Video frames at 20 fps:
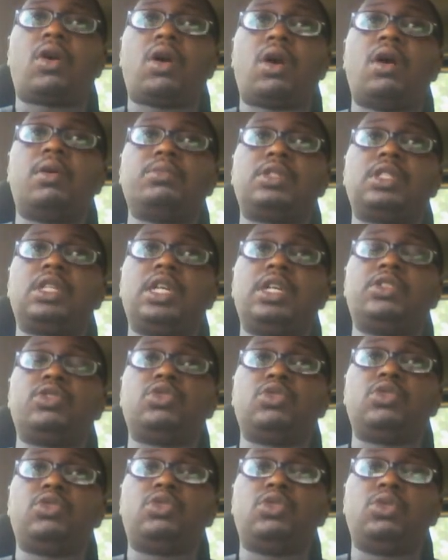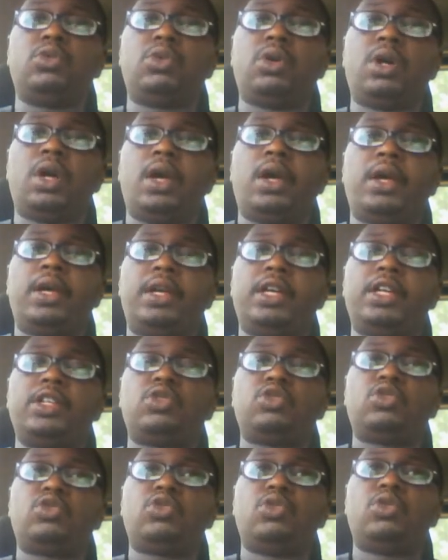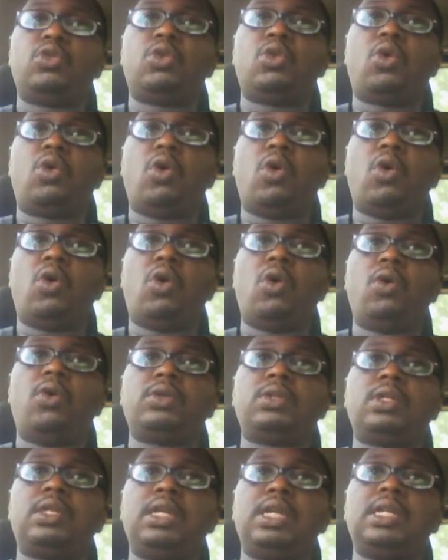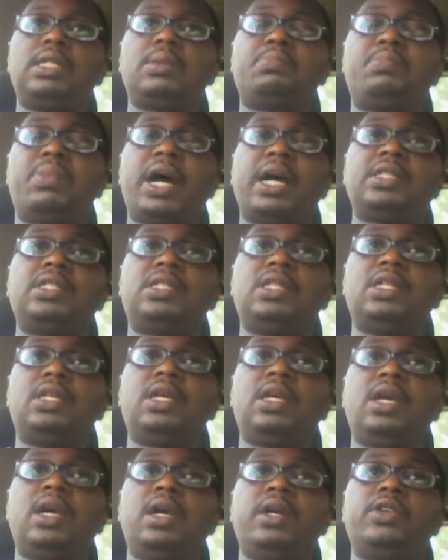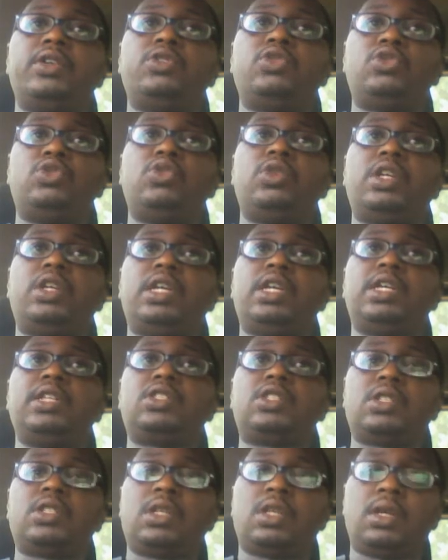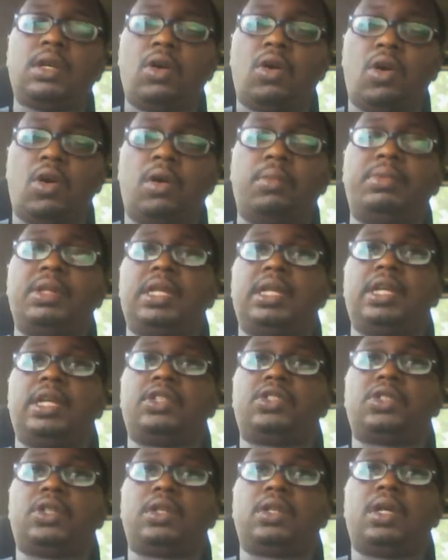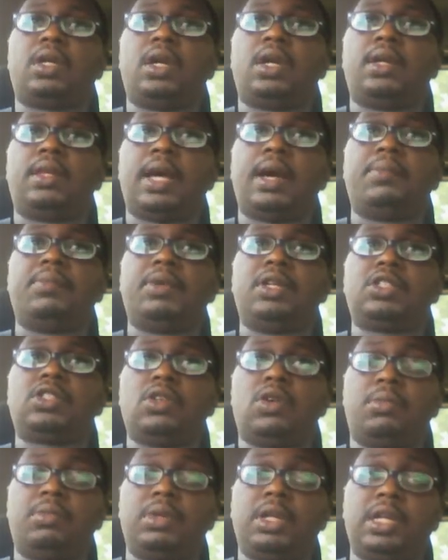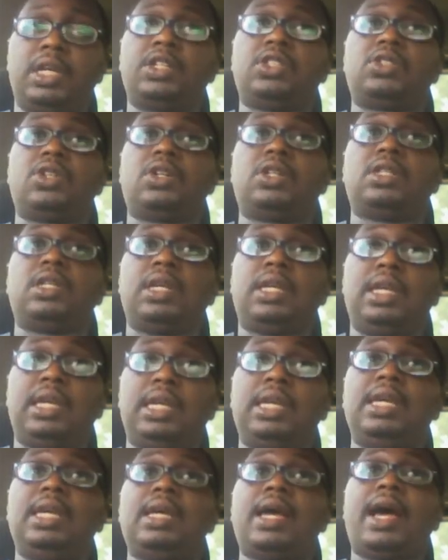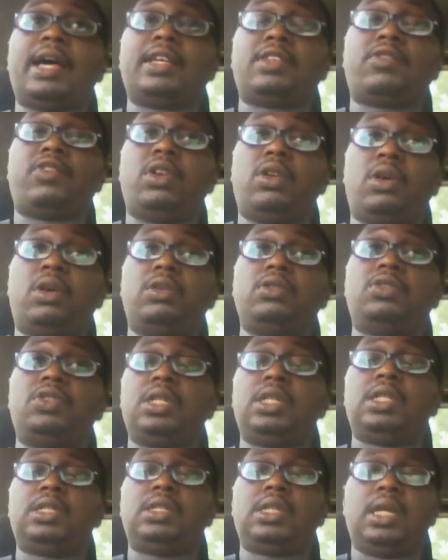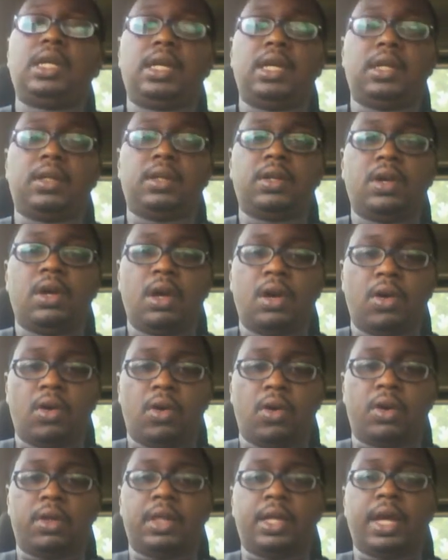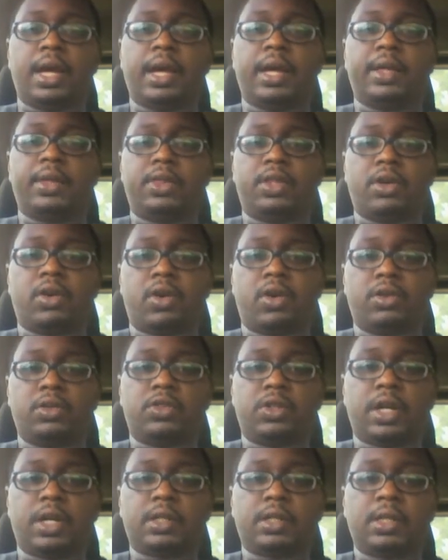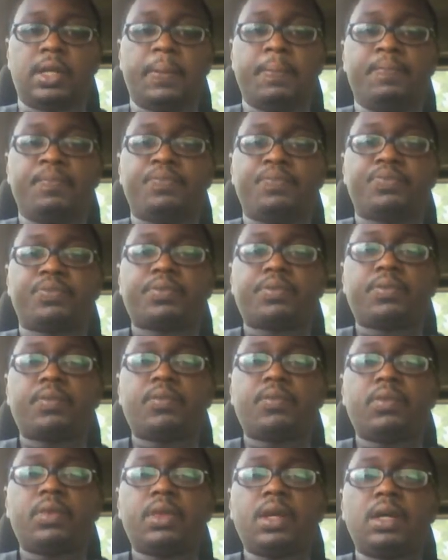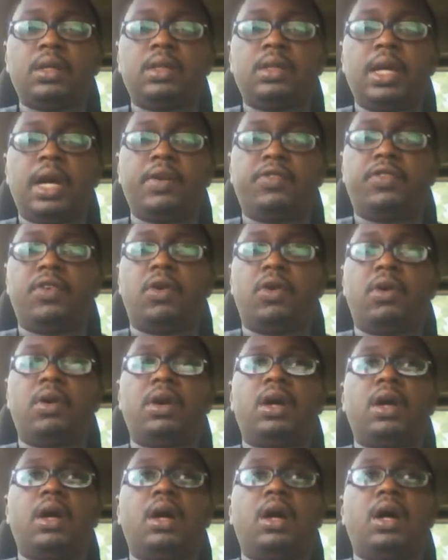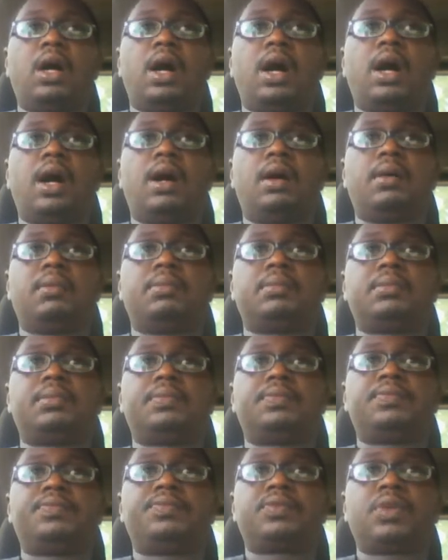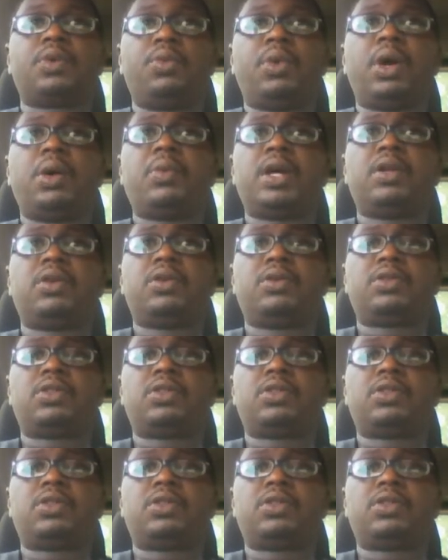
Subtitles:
comes in to do is to hold each party to his obligation. That means the obligation he has voluntarily taken under the contract. Therefore, when we're